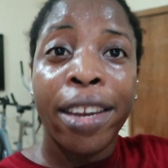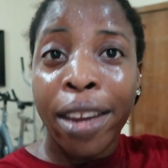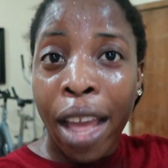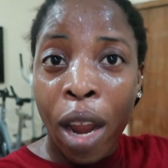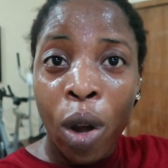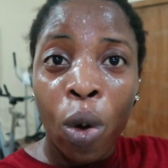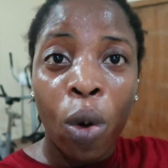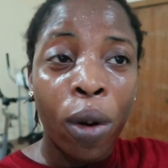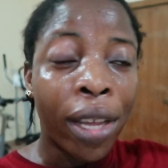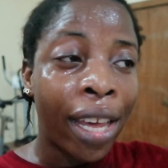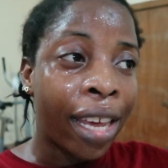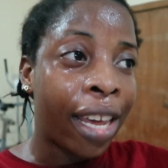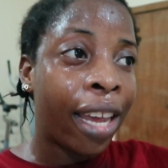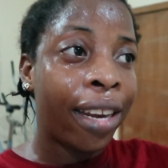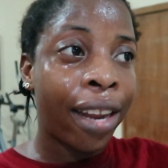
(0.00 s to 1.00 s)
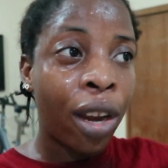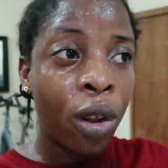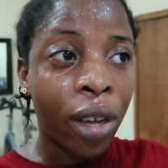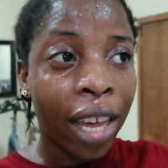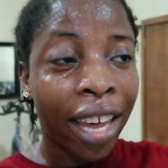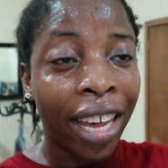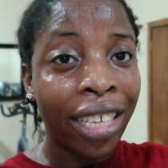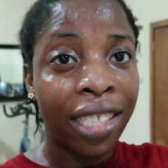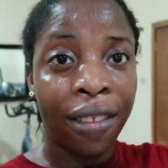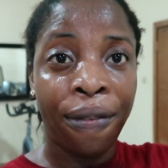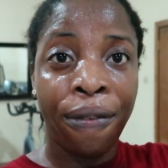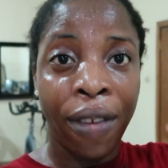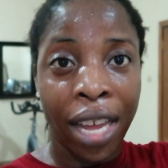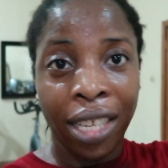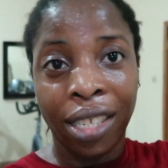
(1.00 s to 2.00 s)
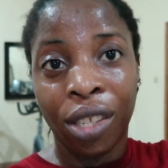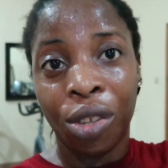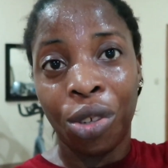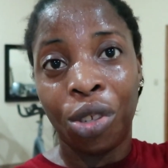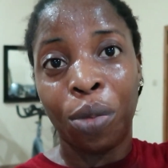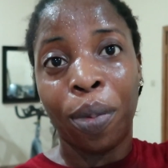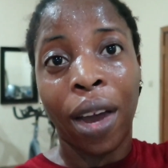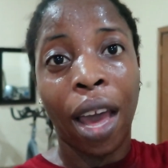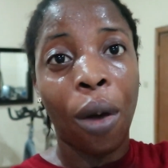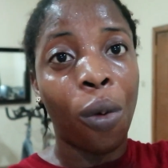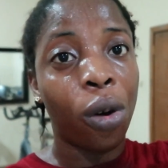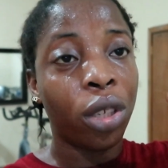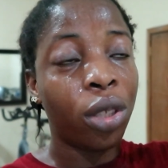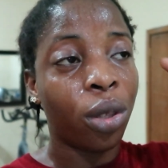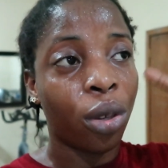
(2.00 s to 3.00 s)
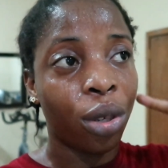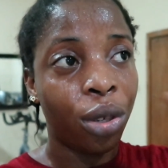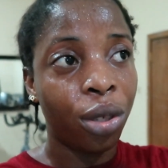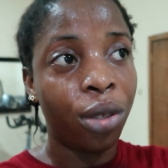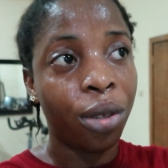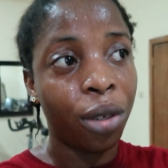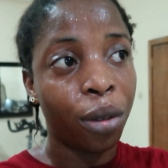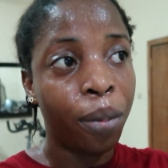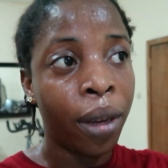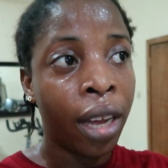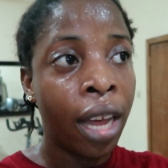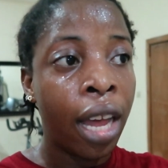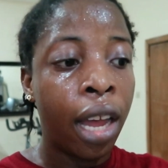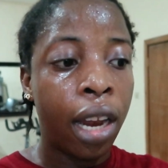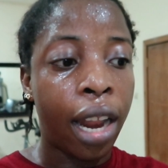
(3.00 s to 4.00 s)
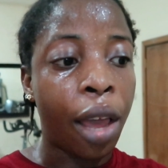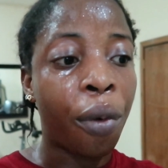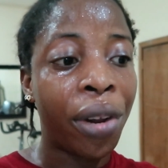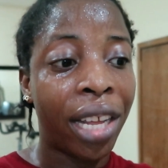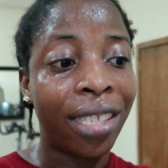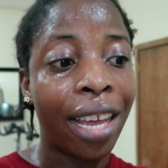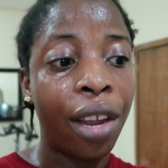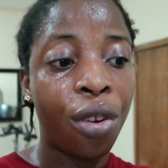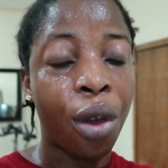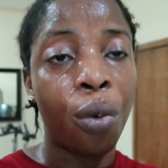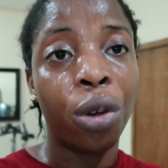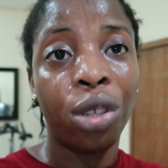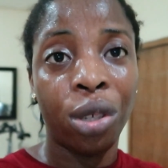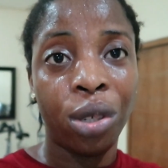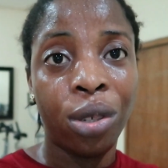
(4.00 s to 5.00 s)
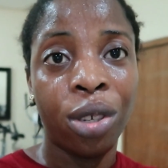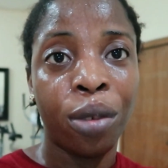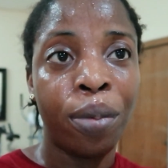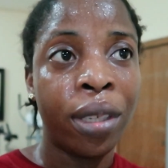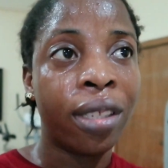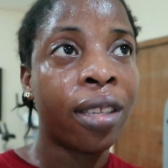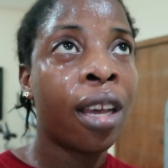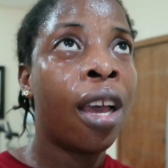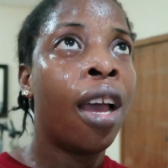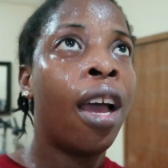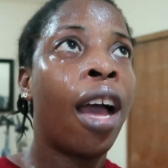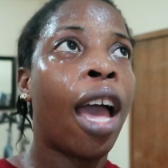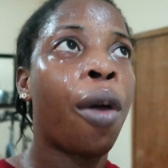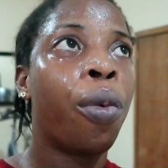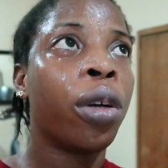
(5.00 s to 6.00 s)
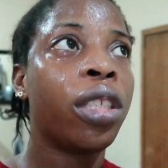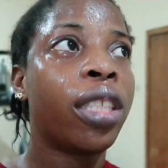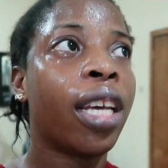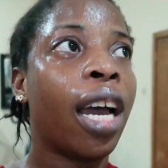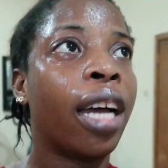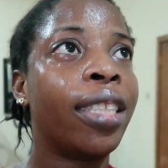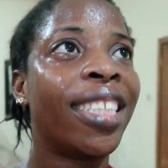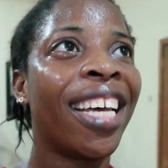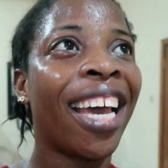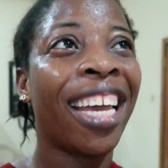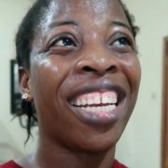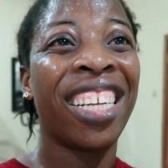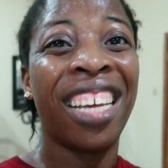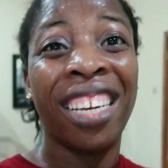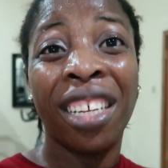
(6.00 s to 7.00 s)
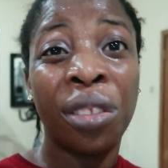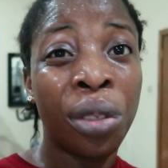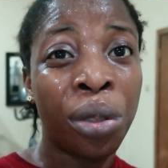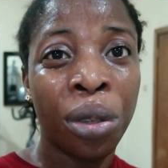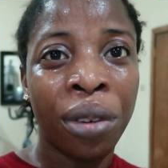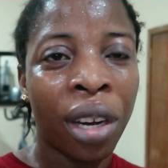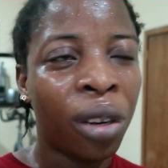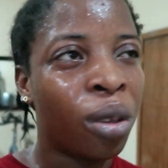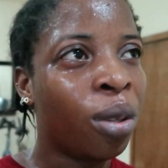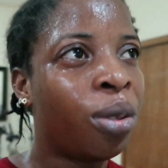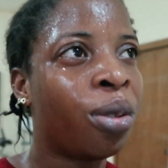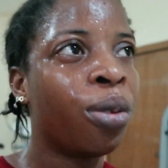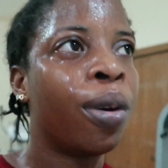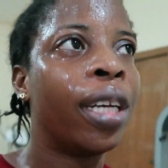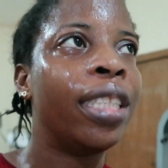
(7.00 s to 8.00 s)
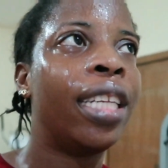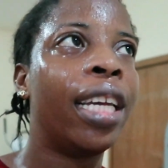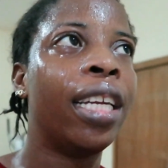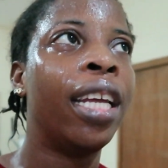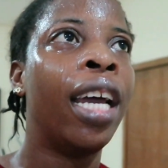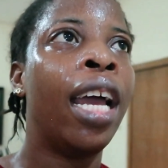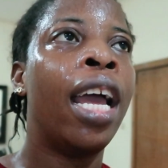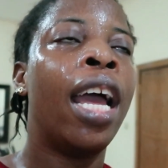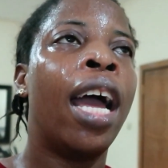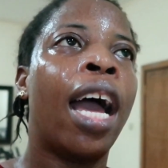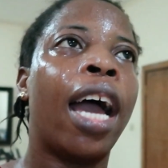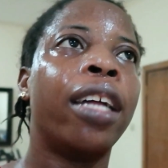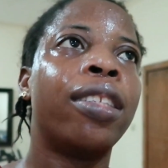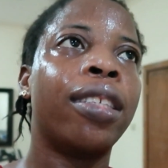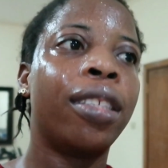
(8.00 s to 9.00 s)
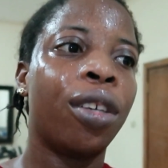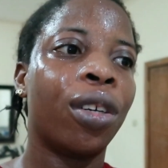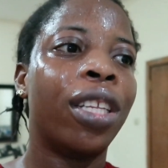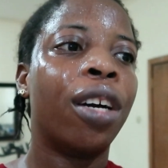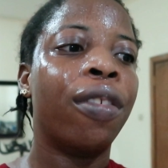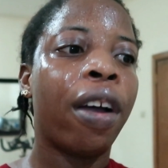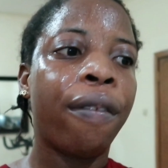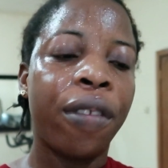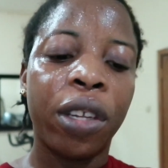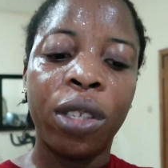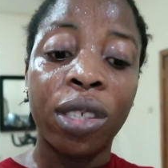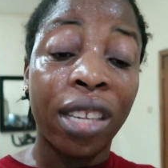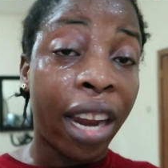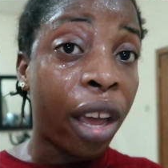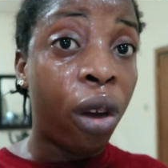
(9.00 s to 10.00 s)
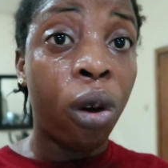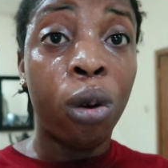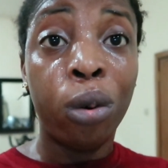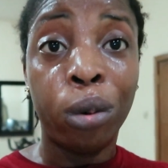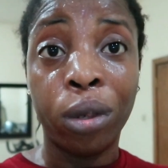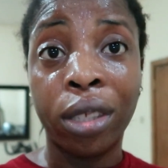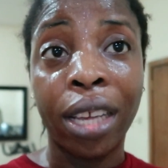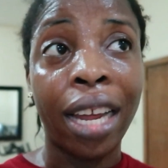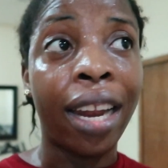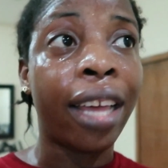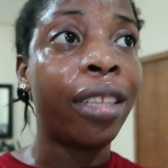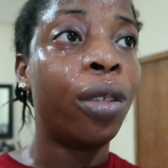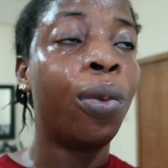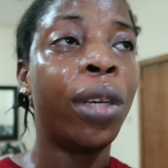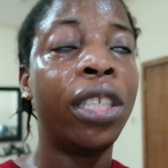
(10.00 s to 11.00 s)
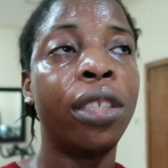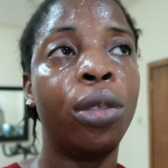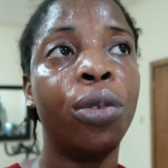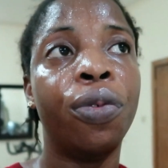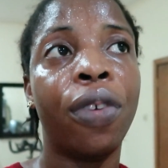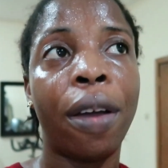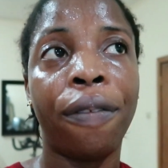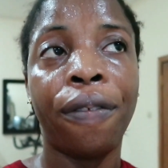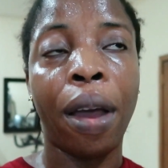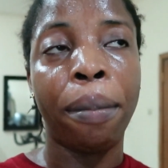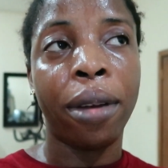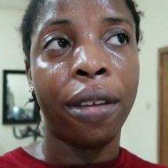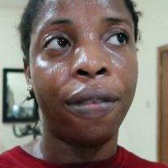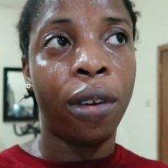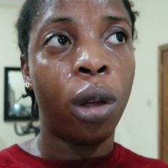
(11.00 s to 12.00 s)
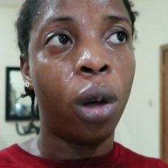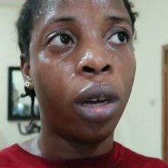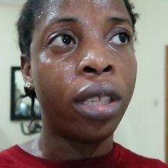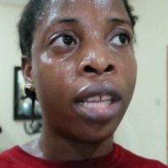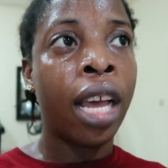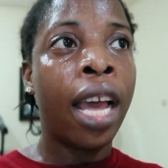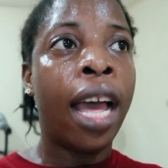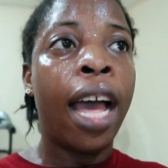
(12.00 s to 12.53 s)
Nello Okeke. Nello Okeke is the first YouTuber I watched on YouTube. Like when I started knowing what YouTube is, I watched her Time Gilly tutorial or so, and then I had to see other of her videos and I got hooked. I like the way she do family vlogs.